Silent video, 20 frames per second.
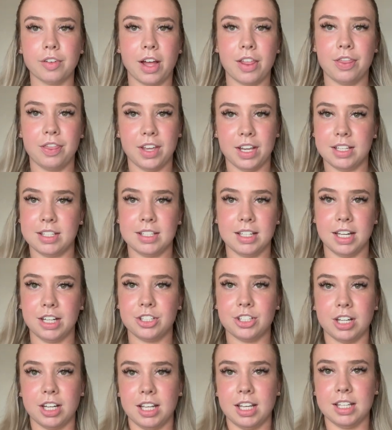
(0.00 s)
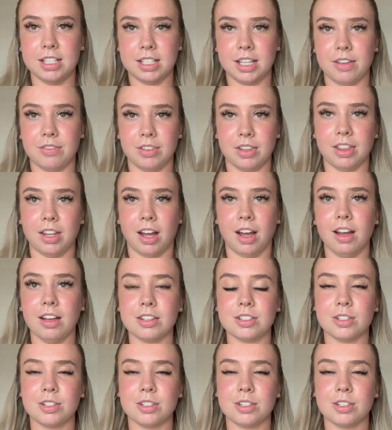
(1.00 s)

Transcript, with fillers: And this literally is given that.